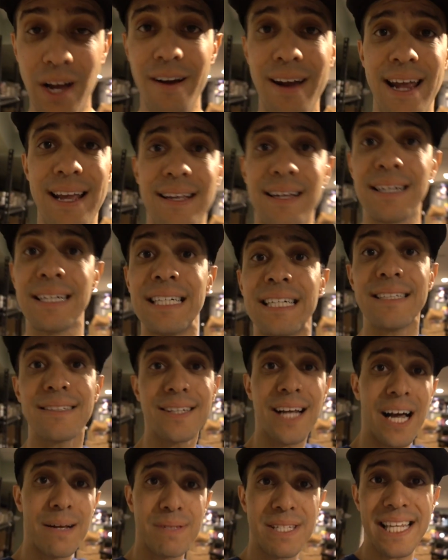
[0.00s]
All right.
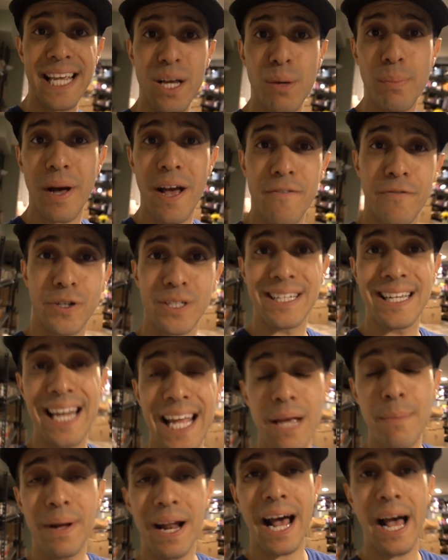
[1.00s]
Time to say goodbye for
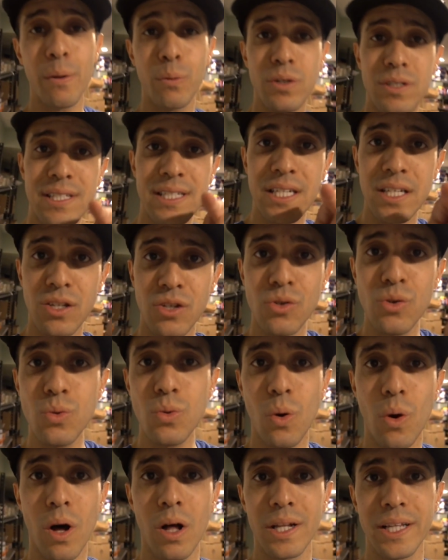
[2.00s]
today, but I will see you
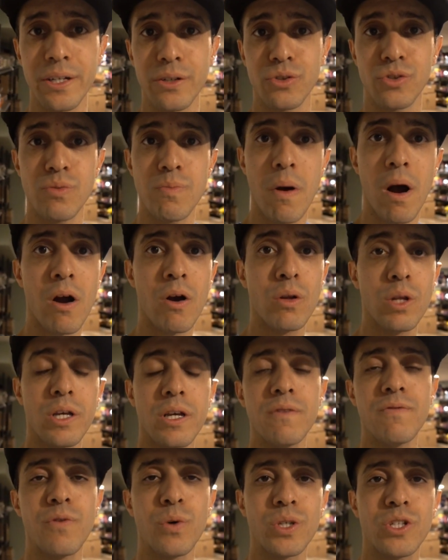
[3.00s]
all here tomorrow.
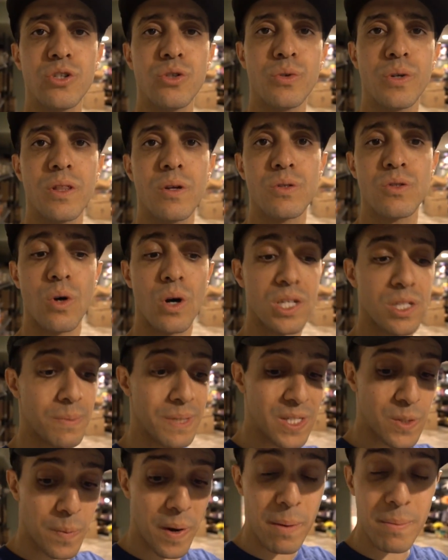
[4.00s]
Looking forward to doing those
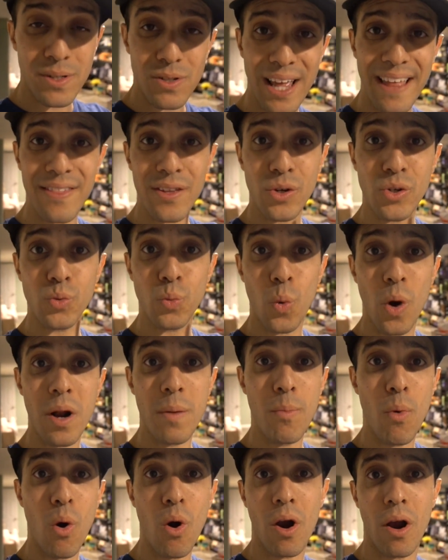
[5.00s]
awesome experiments. And there's
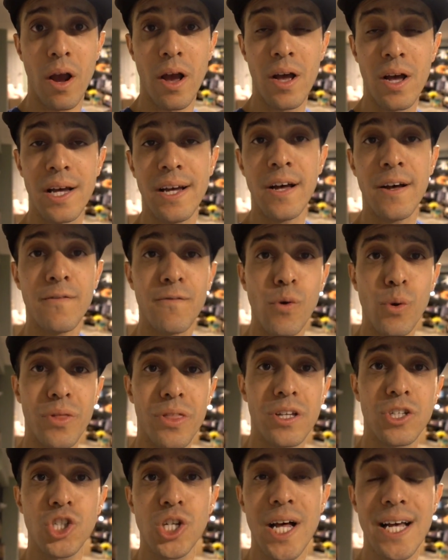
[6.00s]
one more.
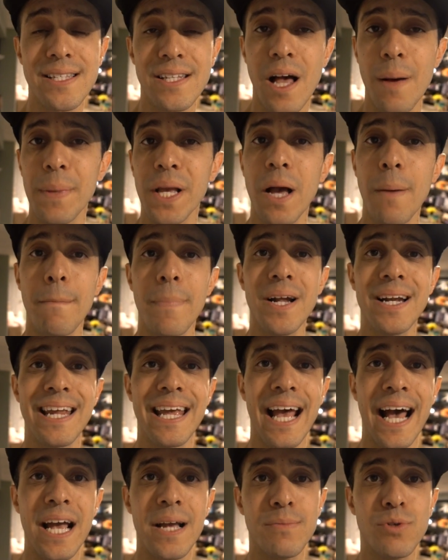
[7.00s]
4th of July is coming up
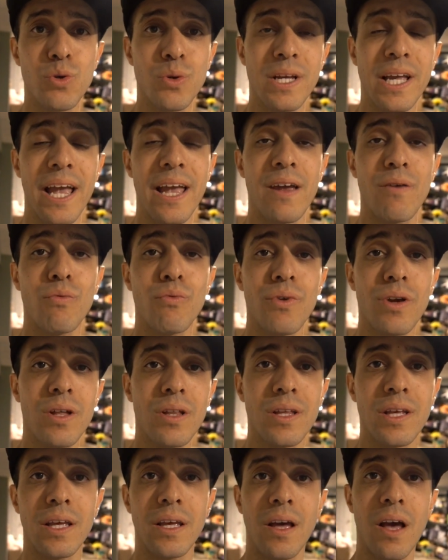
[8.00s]
Monday. I am doing a
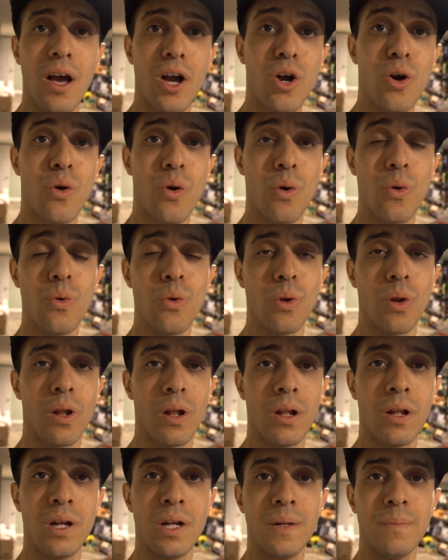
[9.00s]
really
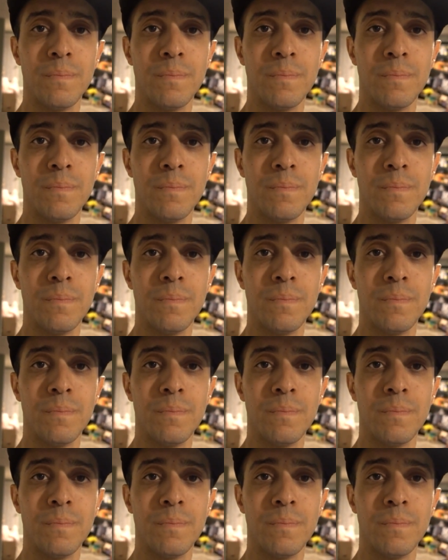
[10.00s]
cool